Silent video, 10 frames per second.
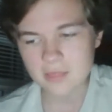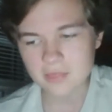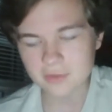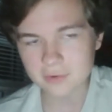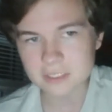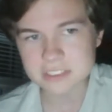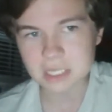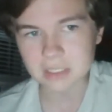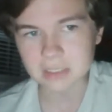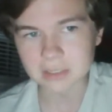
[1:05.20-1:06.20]
there is
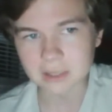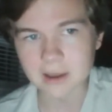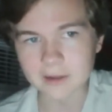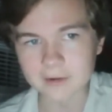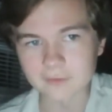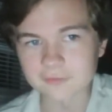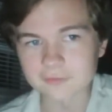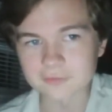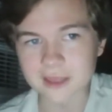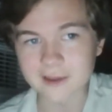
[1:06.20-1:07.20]
a lot of
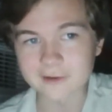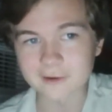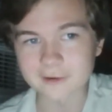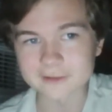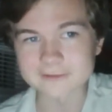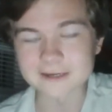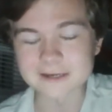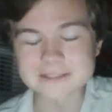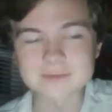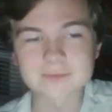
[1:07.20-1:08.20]
flack on it, and it
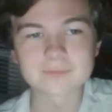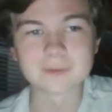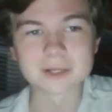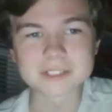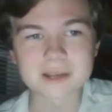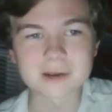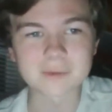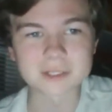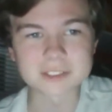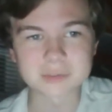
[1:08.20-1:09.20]
has a much higher
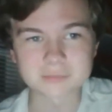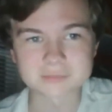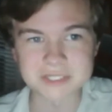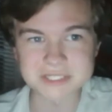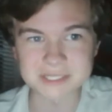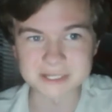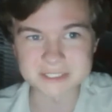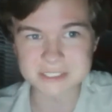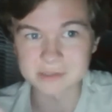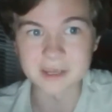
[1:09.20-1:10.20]
ratio of
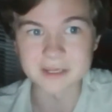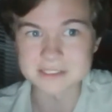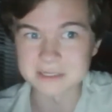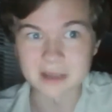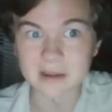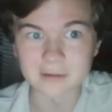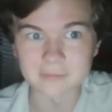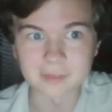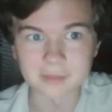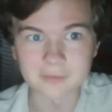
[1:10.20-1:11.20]
dislikes to likes than any of
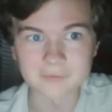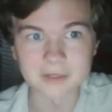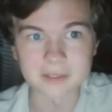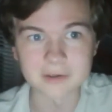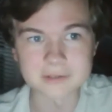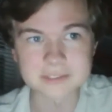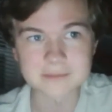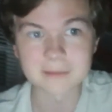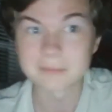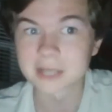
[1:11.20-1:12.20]
the other
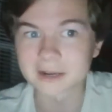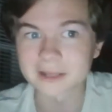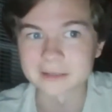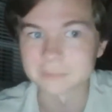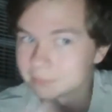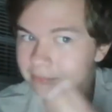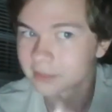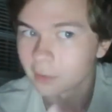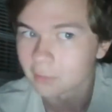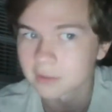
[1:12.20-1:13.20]
videos. Maybe not any, but,
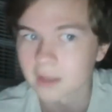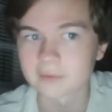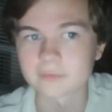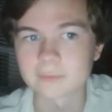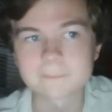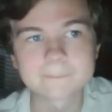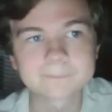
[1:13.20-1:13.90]
you know, a lot of them.